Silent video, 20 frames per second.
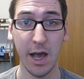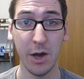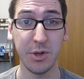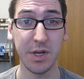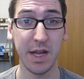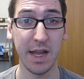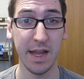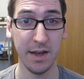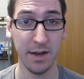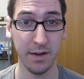How
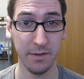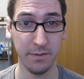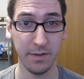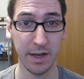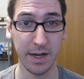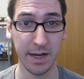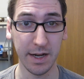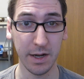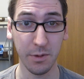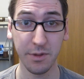to end a
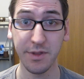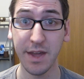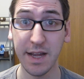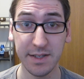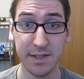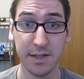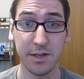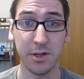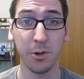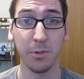video.
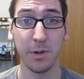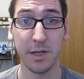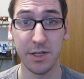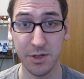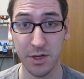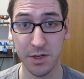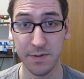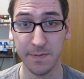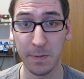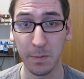Thanks as always
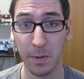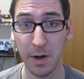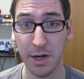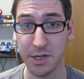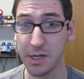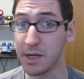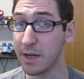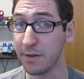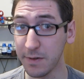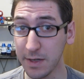just for
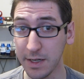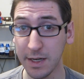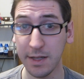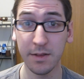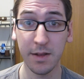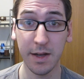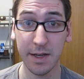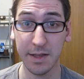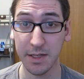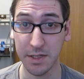watching. If you
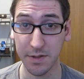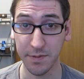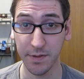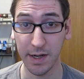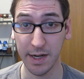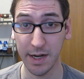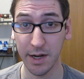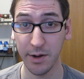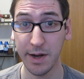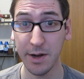didn't like this
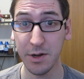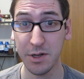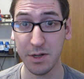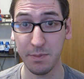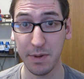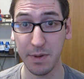video, here's